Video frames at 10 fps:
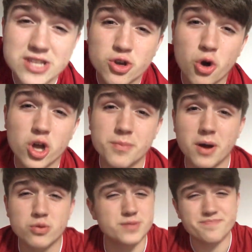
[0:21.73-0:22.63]
talking
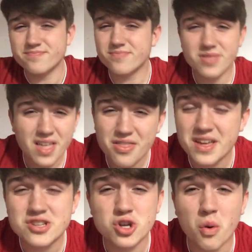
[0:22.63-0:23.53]
about
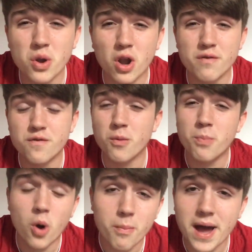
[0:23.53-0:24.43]
things going on in
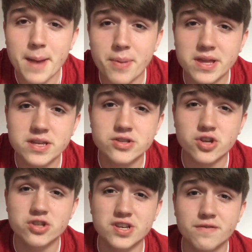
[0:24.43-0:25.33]
football, my opinions
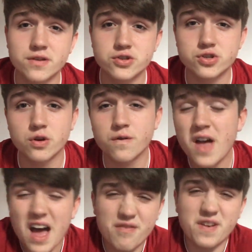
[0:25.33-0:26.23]
on different stuff.
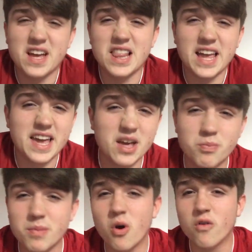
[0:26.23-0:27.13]
I feel like he'll
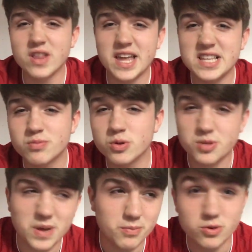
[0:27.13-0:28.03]
be more relatable to
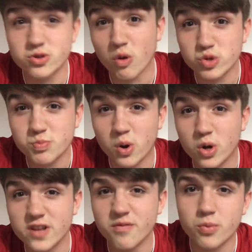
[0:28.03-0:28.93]
people who don't
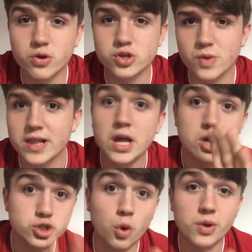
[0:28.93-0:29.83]
support Liverpool as well.
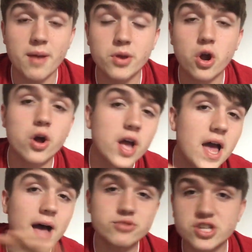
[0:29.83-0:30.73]
Don't get me wrong,
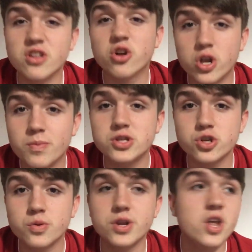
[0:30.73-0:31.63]
I'm still going to be
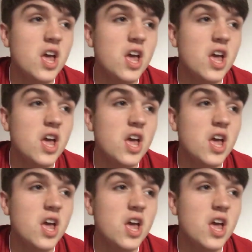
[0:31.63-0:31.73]
doing,